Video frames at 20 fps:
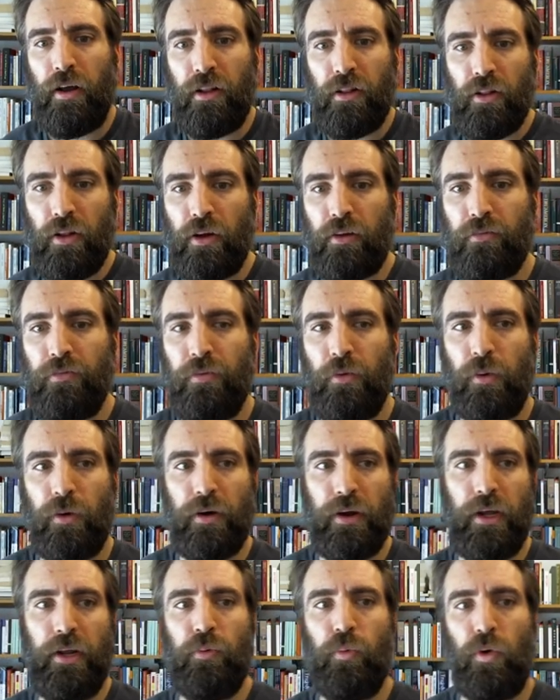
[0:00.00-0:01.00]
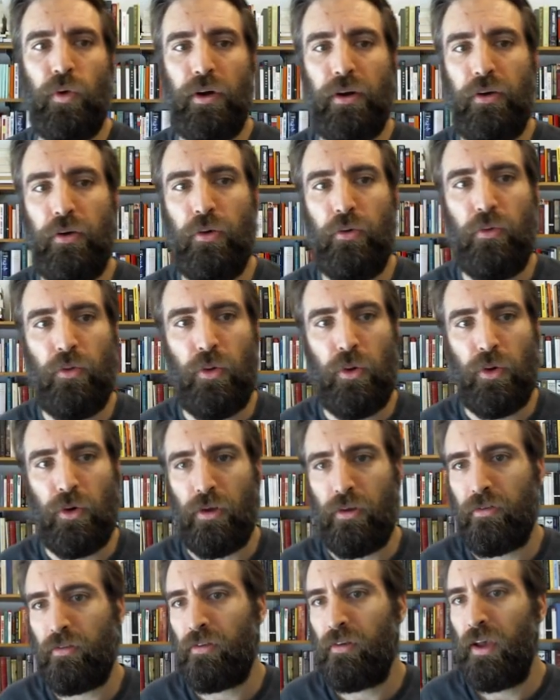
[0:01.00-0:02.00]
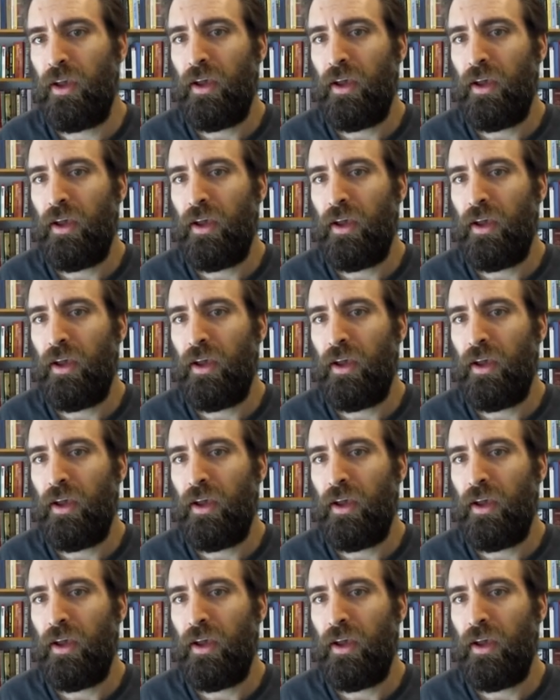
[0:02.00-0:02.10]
looked for in one who rules.